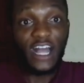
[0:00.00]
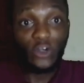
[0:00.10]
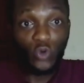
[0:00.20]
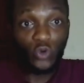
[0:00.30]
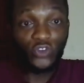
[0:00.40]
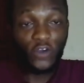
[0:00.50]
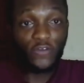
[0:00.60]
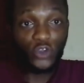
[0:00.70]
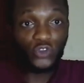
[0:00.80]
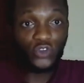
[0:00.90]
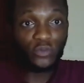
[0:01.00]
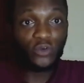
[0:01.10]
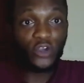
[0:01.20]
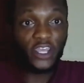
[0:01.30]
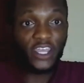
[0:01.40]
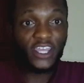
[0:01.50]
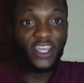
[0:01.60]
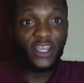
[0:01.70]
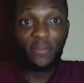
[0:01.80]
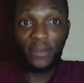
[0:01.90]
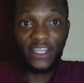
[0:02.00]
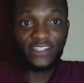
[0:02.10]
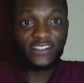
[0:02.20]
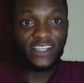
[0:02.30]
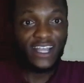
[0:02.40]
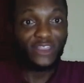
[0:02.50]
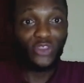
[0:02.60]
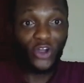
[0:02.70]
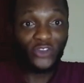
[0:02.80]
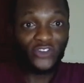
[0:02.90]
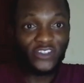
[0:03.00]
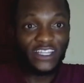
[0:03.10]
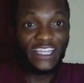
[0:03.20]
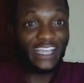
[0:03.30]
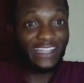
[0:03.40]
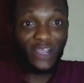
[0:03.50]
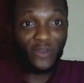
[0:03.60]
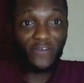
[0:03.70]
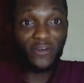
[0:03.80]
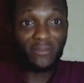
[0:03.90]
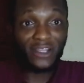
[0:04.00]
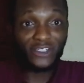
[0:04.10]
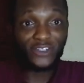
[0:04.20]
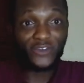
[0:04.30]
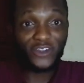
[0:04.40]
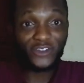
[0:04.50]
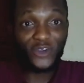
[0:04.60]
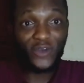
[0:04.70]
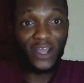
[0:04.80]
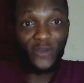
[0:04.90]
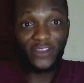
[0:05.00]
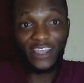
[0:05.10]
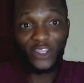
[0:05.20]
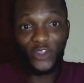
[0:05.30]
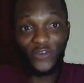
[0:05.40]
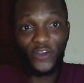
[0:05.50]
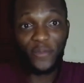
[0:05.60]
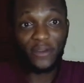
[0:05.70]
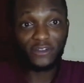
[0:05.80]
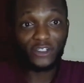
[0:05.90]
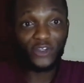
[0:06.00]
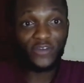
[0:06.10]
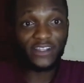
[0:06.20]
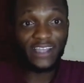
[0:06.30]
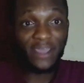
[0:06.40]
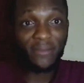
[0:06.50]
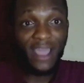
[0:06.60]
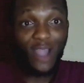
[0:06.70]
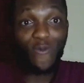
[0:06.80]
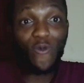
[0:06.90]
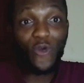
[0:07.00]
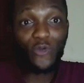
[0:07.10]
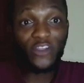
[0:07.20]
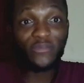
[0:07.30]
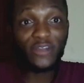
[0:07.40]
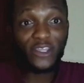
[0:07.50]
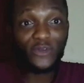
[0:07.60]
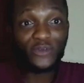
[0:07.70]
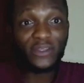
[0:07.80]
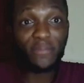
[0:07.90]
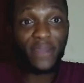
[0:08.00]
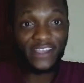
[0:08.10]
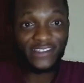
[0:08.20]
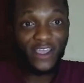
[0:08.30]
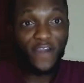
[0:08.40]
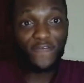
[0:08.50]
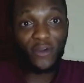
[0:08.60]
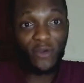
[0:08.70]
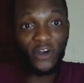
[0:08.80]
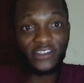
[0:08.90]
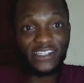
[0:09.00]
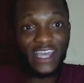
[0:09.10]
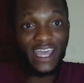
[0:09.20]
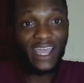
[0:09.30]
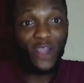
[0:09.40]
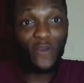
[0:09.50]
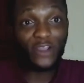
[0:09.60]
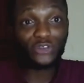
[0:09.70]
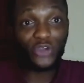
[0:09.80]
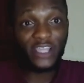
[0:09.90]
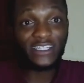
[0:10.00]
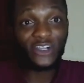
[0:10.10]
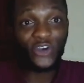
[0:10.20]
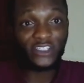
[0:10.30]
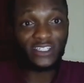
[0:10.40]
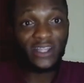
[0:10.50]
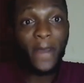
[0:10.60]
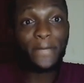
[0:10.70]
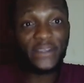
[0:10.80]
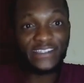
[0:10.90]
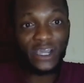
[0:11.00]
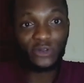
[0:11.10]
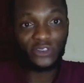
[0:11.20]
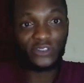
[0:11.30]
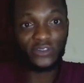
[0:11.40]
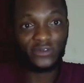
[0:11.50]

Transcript: rules of YouTube, okay? Please don't get away from Nation's Voice Tower. We thank you for your patronage over time and we'll always bring you the best. From us here, we're drawing the curtain. Peace out.